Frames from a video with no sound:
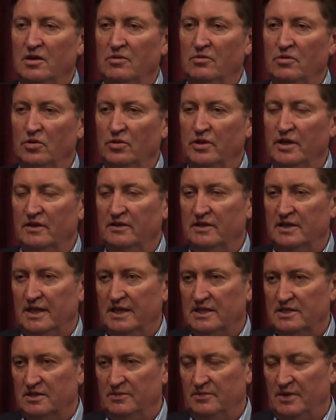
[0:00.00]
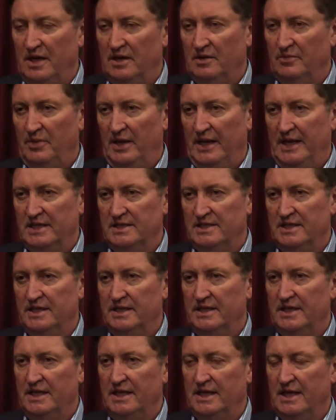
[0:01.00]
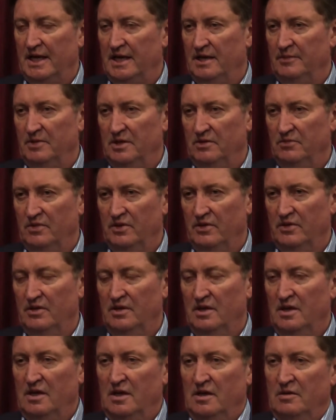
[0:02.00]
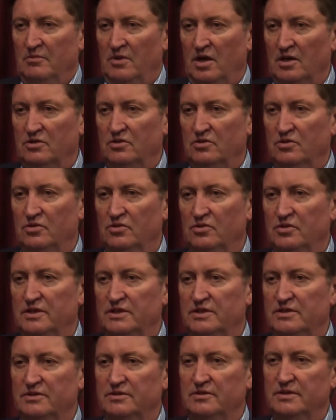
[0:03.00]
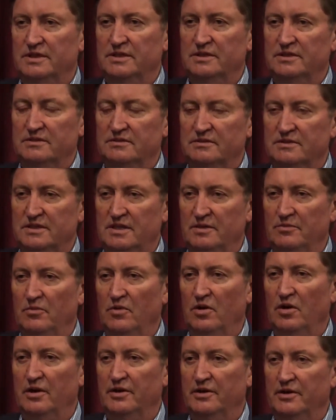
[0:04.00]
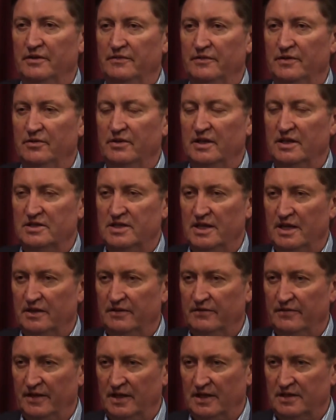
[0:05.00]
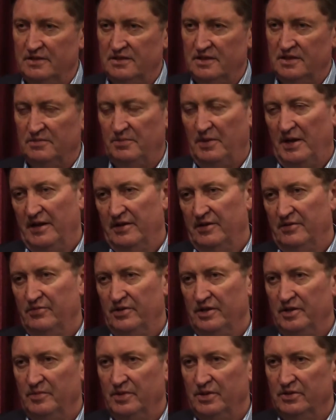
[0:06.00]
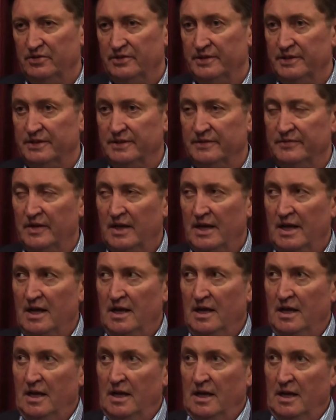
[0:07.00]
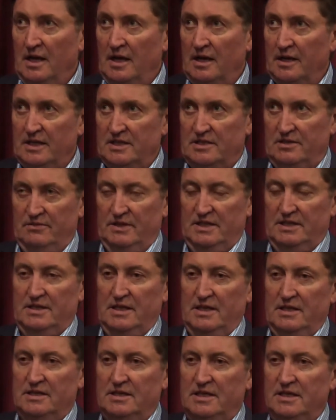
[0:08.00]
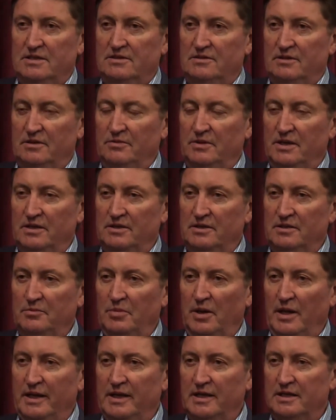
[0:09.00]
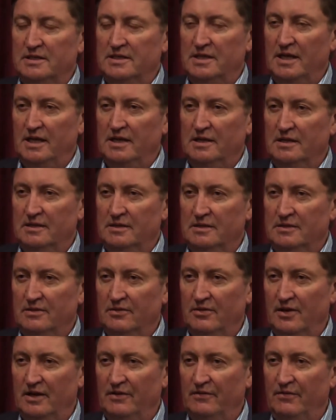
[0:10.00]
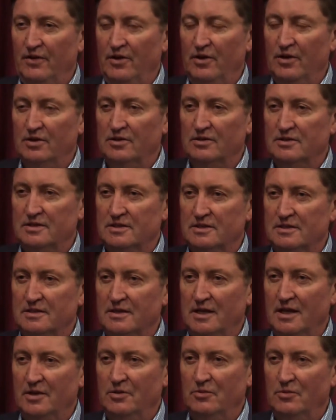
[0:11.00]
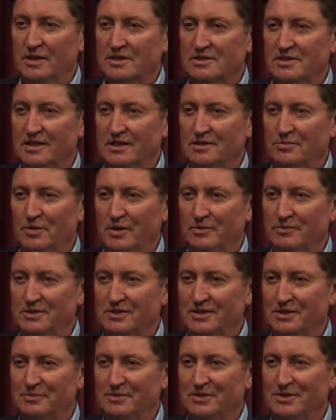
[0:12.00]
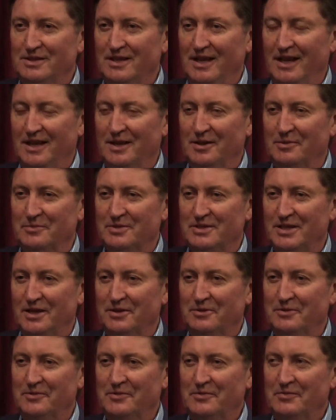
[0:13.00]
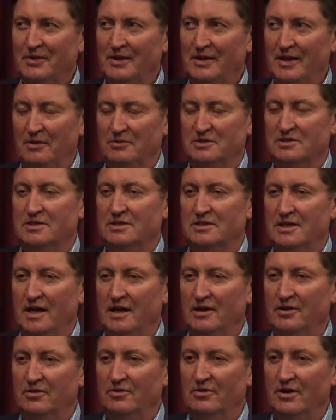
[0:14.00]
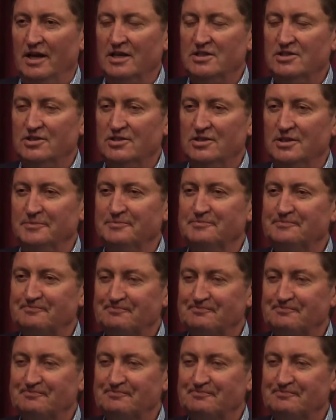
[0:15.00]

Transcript: we're looking to get some young players in, and he came in with Michael Goyser and Tim Wine and a few of those young fellas as part of the rebuild. And I guess the rest then is history. He went on and played in 10 grand finals and won 6 premierships. So that was the start of the relationship.